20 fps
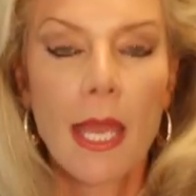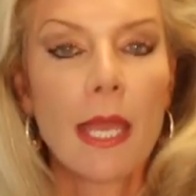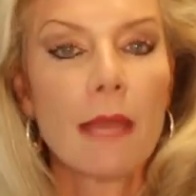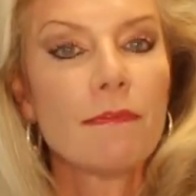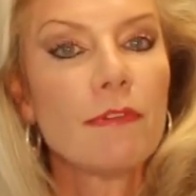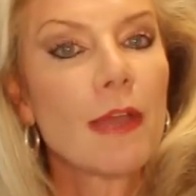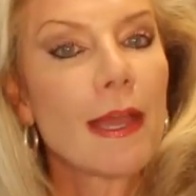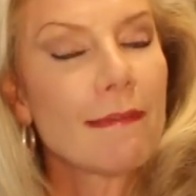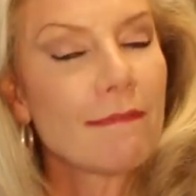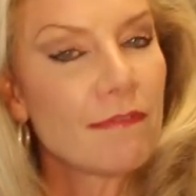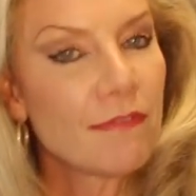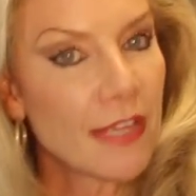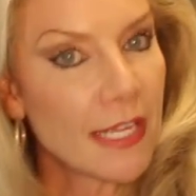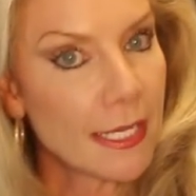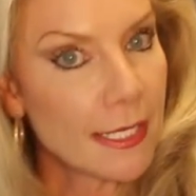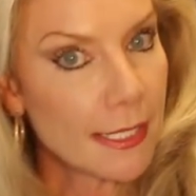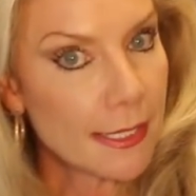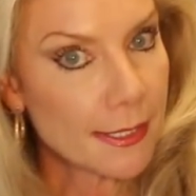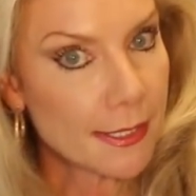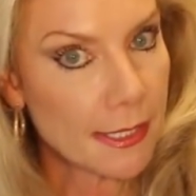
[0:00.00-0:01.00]
If you have
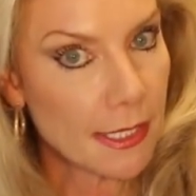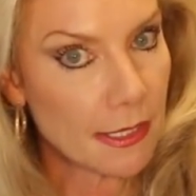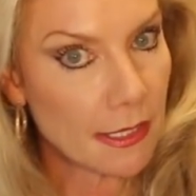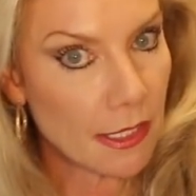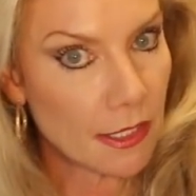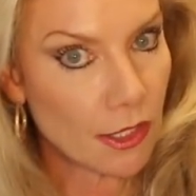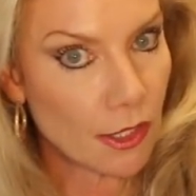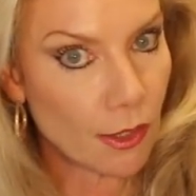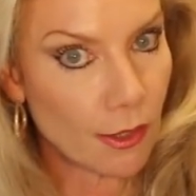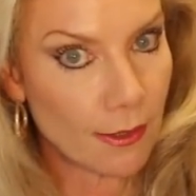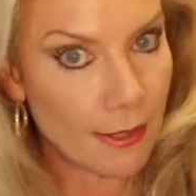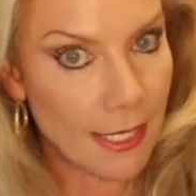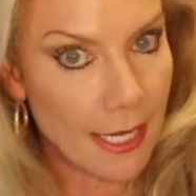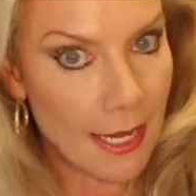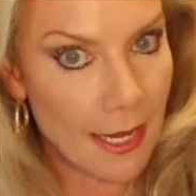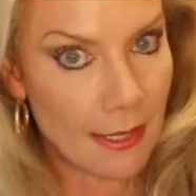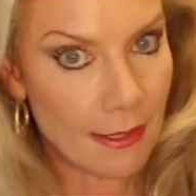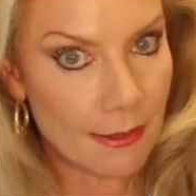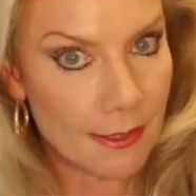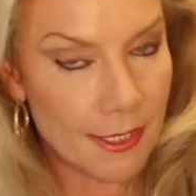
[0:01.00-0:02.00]
Venus in the third
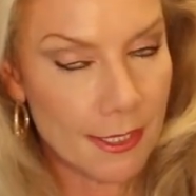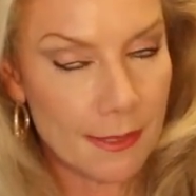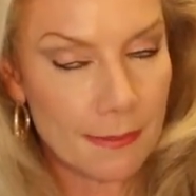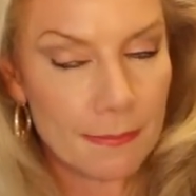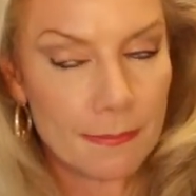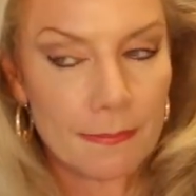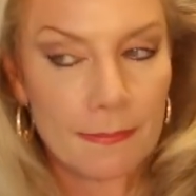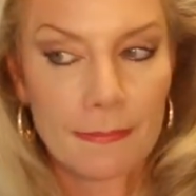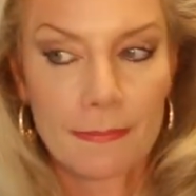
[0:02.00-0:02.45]
house,